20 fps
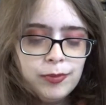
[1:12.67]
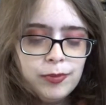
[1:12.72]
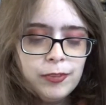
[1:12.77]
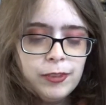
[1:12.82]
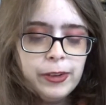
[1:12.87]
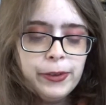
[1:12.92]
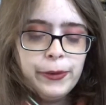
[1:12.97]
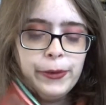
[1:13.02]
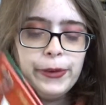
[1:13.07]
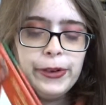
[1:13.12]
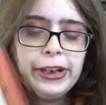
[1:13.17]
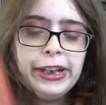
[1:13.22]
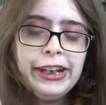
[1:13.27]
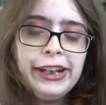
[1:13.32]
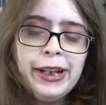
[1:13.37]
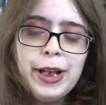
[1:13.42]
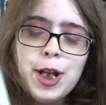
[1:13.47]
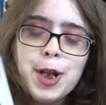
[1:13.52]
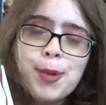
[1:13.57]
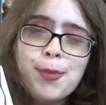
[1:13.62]
Okay.
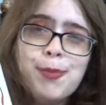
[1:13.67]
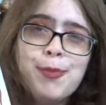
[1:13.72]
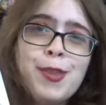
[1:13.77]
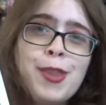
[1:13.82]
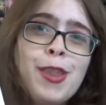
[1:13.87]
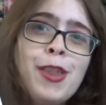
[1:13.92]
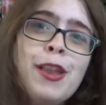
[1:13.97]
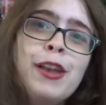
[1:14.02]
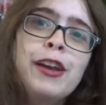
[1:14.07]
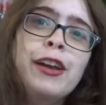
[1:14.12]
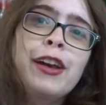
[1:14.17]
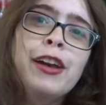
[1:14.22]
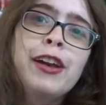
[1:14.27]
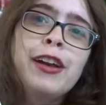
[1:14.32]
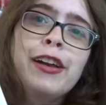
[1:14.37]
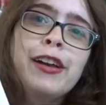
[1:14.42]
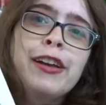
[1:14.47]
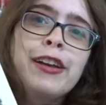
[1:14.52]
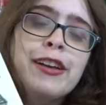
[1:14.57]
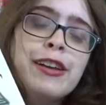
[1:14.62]

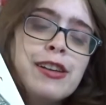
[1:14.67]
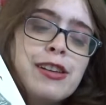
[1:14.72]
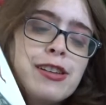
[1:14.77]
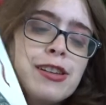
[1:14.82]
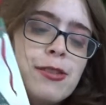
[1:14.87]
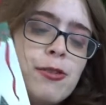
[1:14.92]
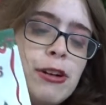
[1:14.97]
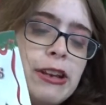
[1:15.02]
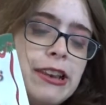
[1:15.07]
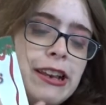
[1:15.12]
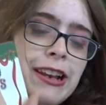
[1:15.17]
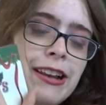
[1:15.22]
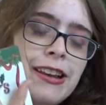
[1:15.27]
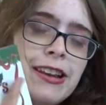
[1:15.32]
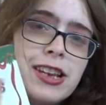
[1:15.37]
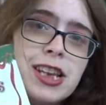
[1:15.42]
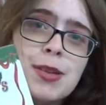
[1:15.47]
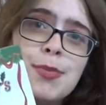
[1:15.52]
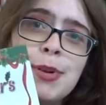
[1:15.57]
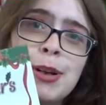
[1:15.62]
So I think
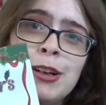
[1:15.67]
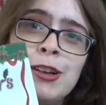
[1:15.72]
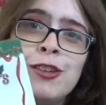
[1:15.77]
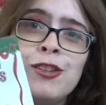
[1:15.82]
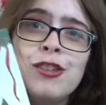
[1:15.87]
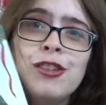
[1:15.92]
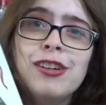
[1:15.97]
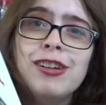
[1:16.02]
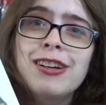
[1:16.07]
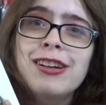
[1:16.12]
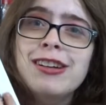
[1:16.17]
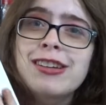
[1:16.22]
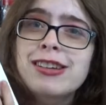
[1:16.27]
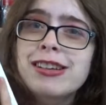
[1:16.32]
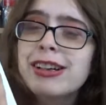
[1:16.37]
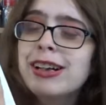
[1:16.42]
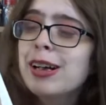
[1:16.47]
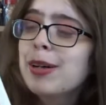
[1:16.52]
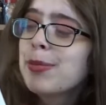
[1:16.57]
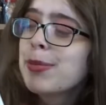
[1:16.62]
this picture is
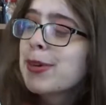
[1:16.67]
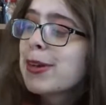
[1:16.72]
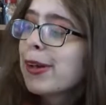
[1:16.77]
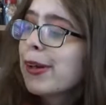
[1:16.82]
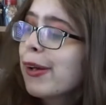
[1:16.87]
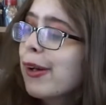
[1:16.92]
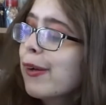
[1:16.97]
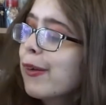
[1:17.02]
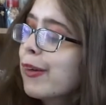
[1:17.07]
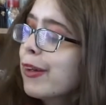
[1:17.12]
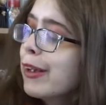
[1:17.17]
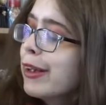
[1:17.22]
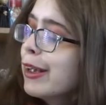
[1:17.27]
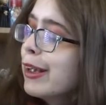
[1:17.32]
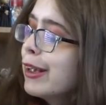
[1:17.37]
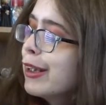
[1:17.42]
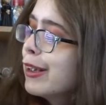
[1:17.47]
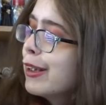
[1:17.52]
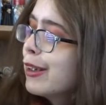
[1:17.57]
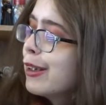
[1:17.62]
absolutely
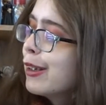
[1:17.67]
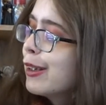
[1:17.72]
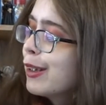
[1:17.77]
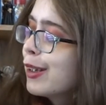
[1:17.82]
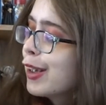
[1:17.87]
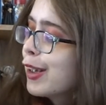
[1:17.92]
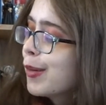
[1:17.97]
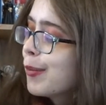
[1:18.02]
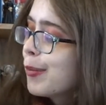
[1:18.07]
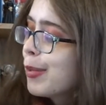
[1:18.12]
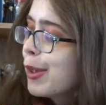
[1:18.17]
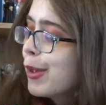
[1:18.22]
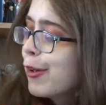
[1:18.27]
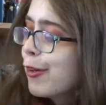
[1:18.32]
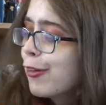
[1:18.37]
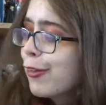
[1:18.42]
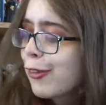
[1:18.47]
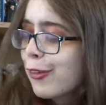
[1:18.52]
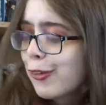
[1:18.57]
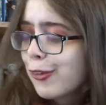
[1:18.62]

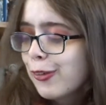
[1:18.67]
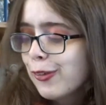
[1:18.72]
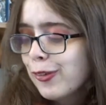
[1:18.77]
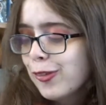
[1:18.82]
beautiful.